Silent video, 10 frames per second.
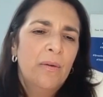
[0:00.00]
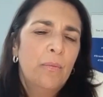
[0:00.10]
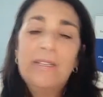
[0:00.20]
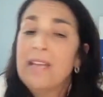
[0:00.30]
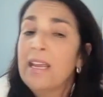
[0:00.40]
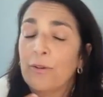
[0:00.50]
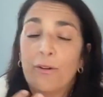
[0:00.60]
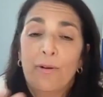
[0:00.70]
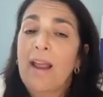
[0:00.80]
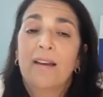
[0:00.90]
we take for
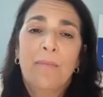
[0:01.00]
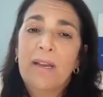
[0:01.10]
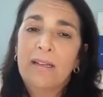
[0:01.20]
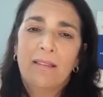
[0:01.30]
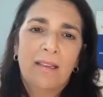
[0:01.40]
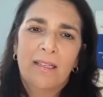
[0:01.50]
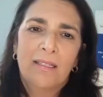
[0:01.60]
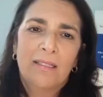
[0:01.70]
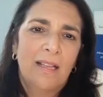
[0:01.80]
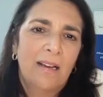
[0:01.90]
granted many
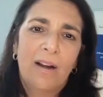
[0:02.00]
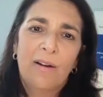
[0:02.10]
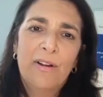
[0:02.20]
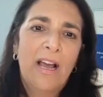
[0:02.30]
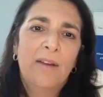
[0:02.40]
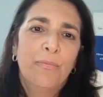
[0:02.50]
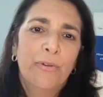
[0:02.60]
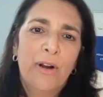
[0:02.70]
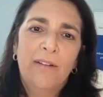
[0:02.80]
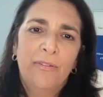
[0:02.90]
things that our
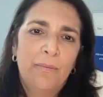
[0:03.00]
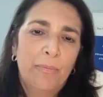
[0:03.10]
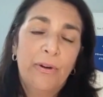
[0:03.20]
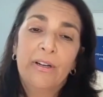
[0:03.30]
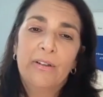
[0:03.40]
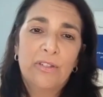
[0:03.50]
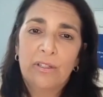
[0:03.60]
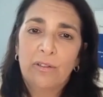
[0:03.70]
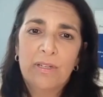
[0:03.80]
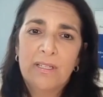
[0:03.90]
nonprofit partners in
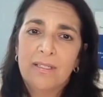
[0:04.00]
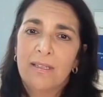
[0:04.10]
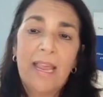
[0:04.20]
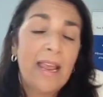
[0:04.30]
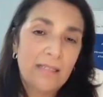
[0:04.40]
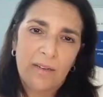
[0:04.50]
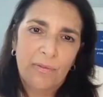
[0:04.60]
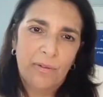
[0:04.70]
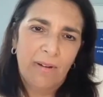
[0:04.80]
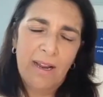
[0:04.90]
Greece can't take
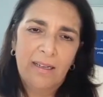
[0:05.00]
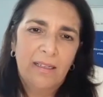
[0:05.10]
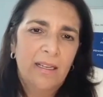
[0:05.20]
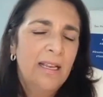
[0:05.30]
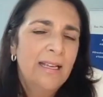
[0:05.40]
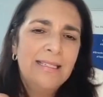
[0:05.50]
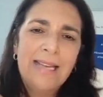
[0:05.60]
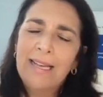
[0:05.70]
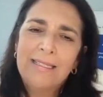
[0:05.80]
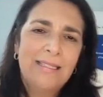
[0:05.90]
for granted.
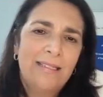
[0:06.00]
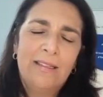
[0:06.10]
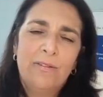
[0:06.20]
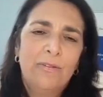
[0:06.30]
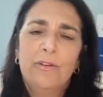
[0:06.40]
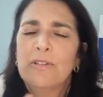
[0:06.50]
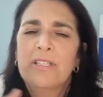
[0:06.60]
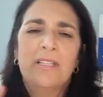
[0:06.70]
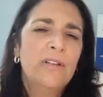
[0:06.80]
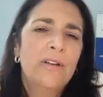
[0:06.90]
You
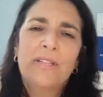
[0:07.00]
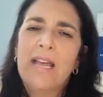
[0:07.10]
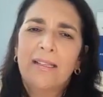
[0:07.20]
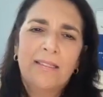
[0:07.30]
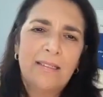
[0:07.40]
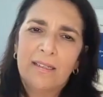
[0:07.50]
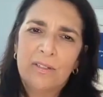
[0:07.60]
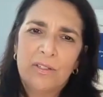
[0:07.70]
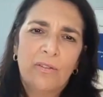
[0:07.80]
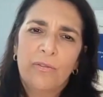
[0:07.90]
receive no tax
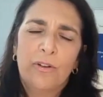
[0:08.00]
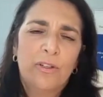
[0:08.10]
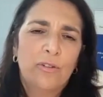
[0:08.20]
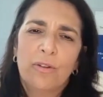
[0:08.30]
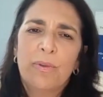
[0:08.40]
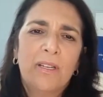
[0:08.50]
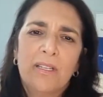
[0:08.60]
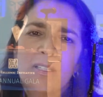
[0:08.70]
deduction for contributing